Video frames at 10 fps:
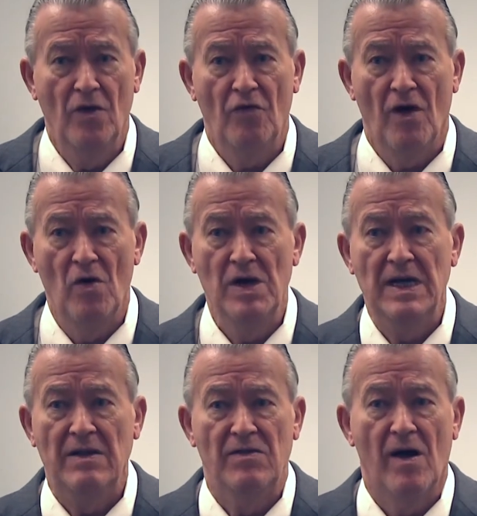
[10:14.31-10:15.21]
so
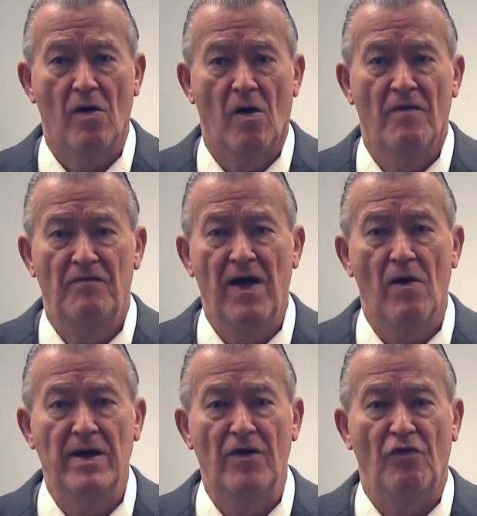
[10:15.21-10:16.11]
there are
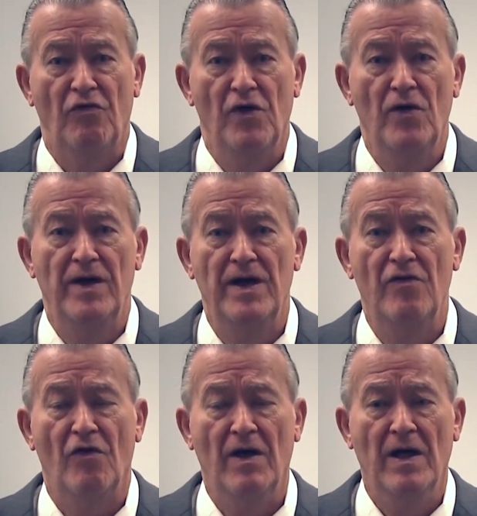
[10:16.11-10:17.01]
various
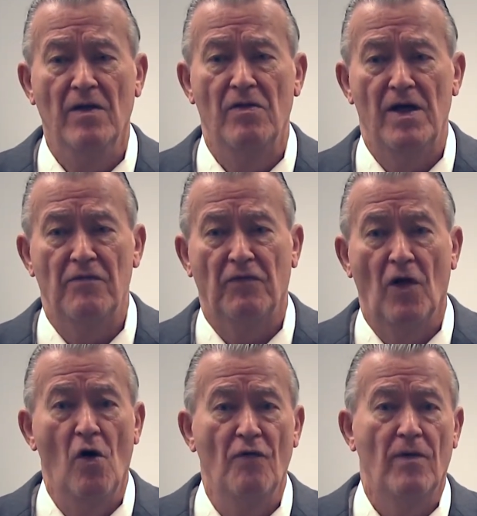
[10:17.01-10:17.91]
duties that
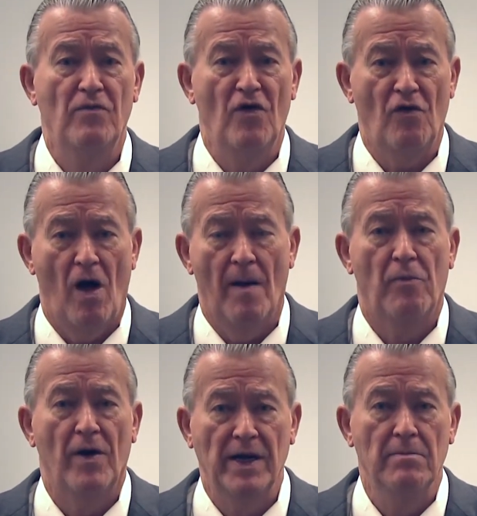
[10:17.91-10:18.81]
flow from just
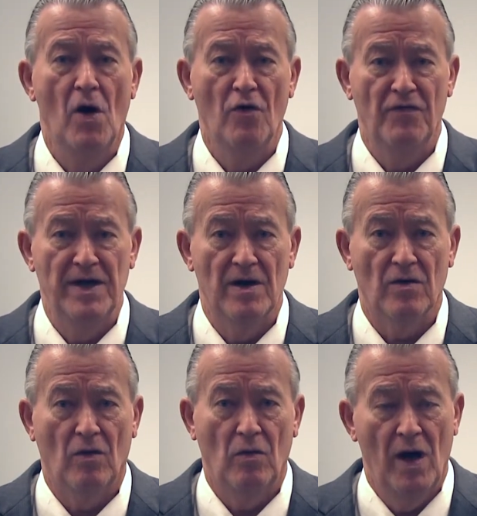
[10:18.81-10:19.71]
operating a motor
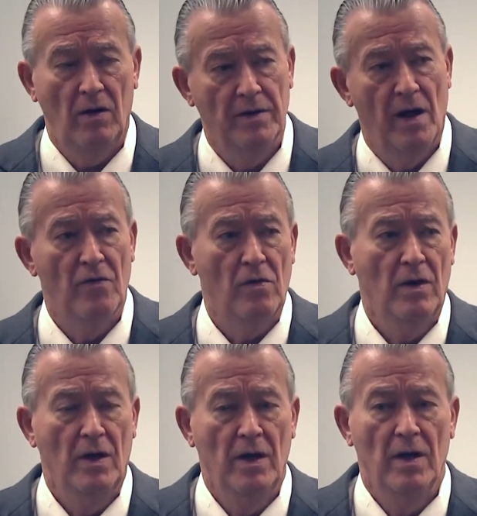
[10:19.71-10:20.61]
vehicle. Well,
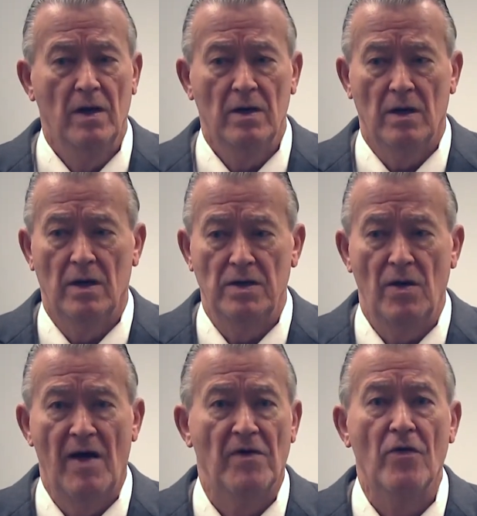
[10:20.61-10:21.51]

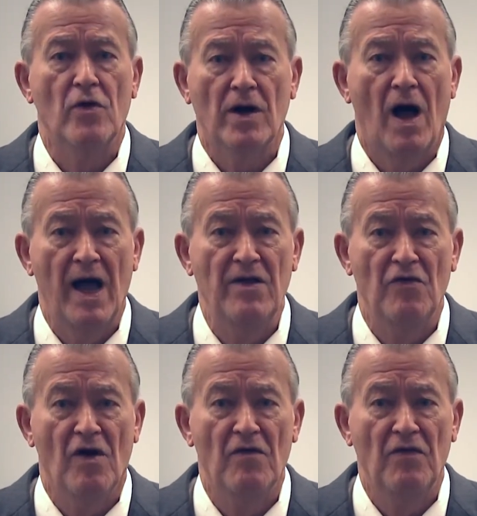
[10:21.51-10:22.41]
you have other
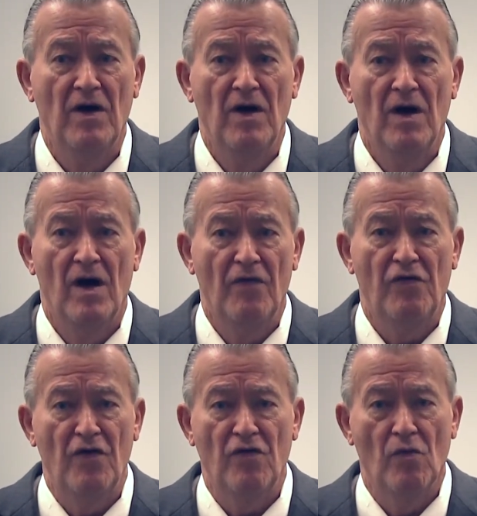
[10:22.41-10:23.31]
kinds of
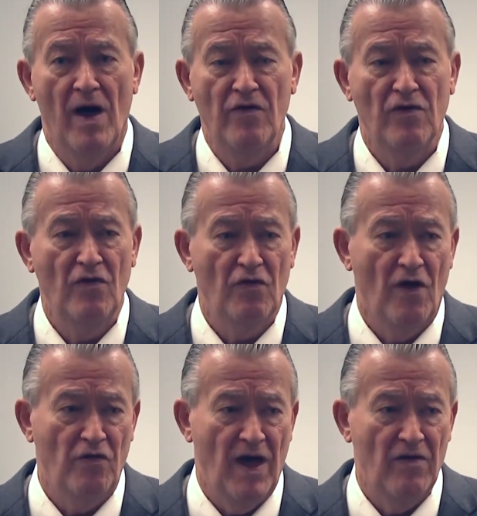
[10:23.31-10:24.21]
situations,
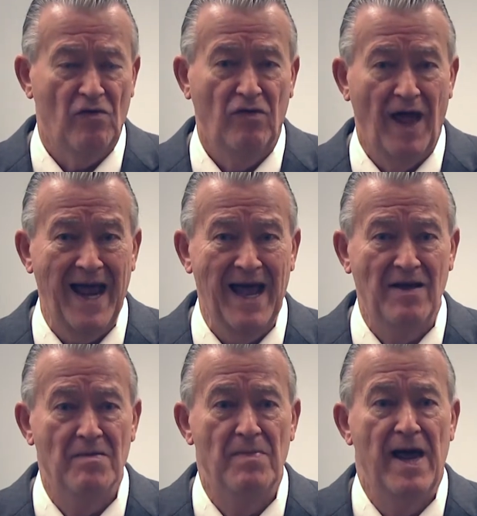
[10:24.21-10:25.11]
such as
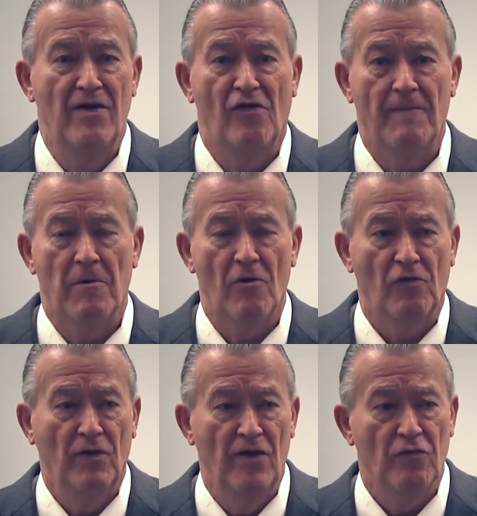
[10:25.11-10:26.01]
land-based
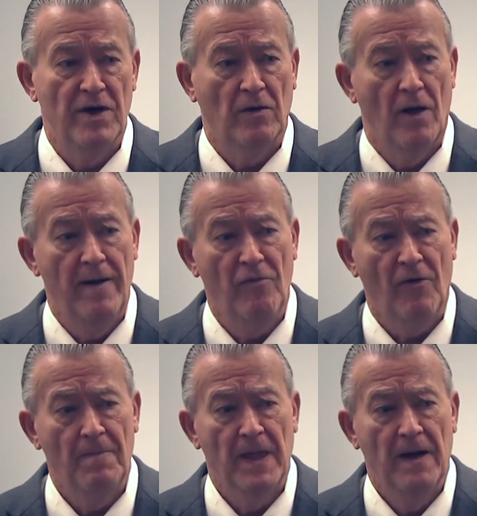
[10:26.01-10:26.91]
personal injury claims.